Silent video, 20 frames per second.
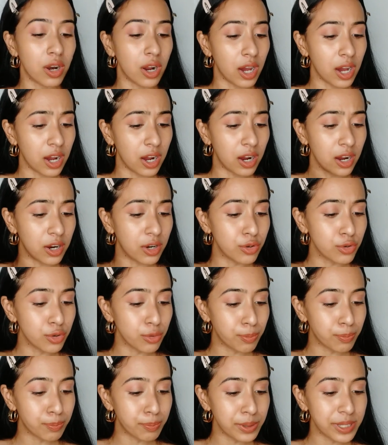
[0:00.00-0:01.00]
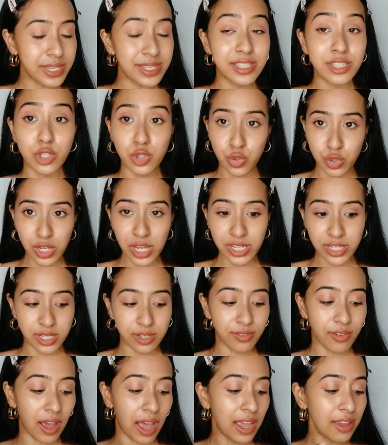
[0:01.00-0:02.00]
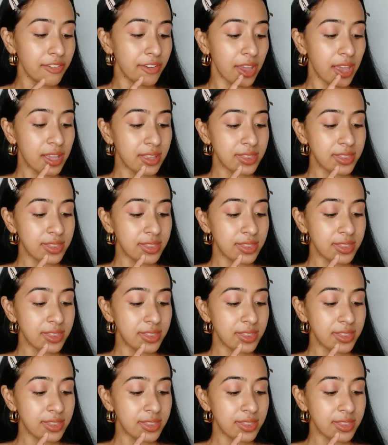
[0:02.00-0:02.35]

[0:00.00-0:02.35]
uh, rupees three eighty-five.